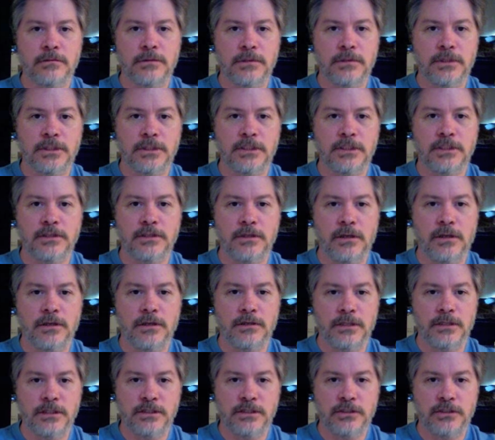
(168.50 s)
This is all.
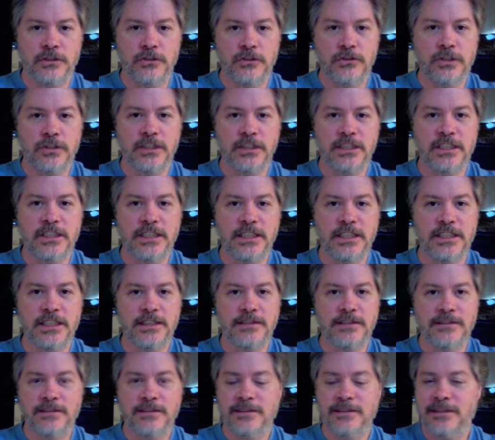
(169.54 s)
It's, you can
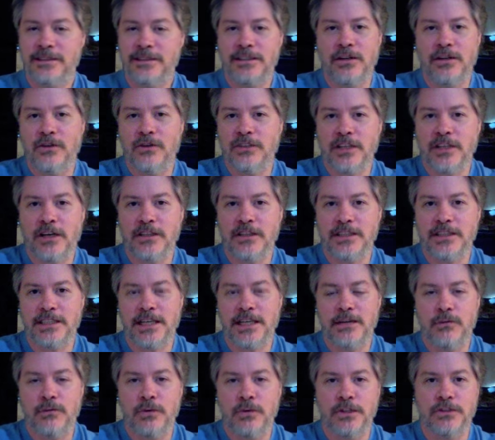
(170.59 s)
see, you know, it's hard to
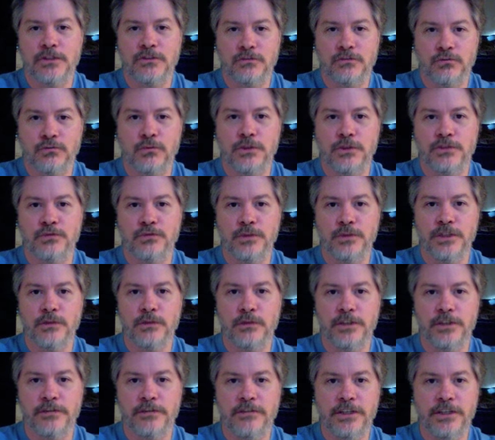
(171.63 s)
say what's what's real
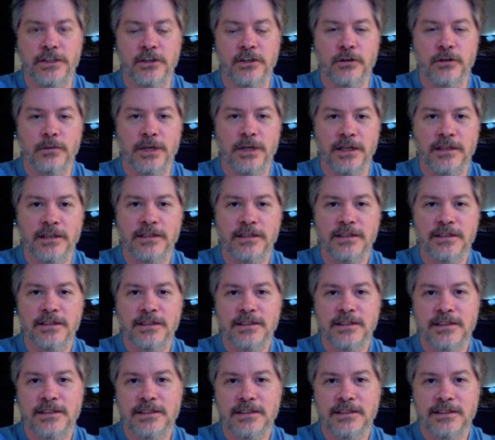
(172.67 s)
with the video, but
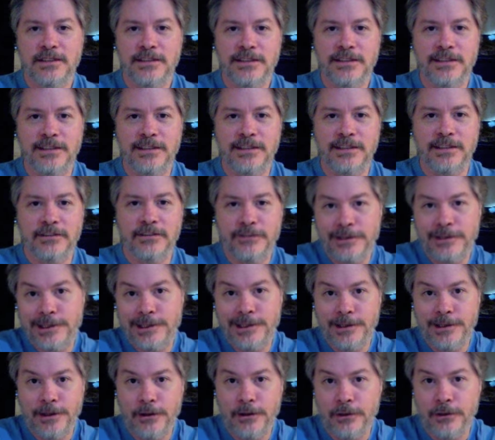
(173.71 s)
in the
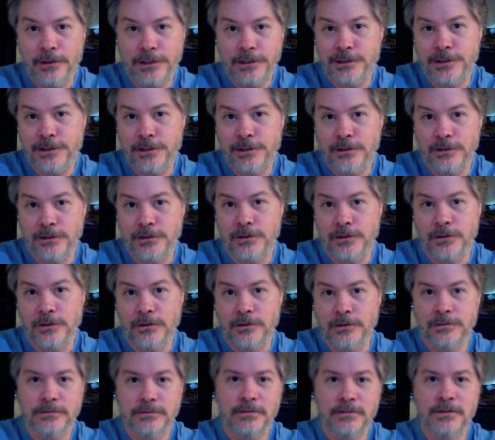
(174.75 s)
video it shows
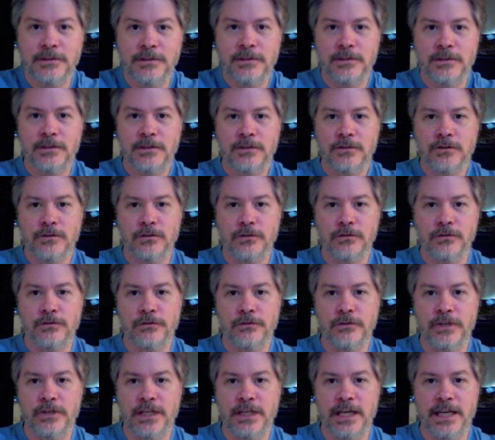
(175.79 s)
her her
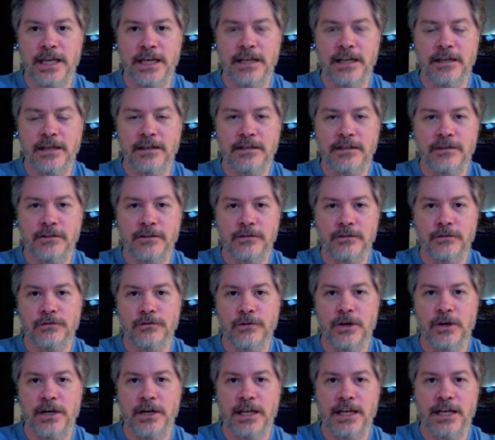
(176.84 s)
free hand, her
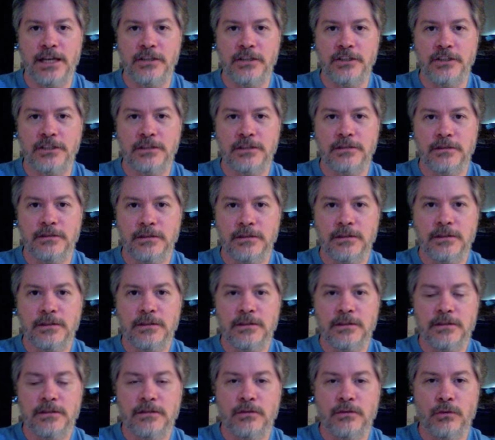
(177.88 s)
front hand, just
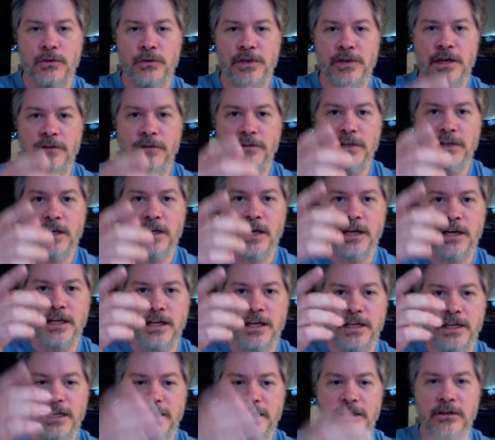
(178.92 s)
without the gun in it.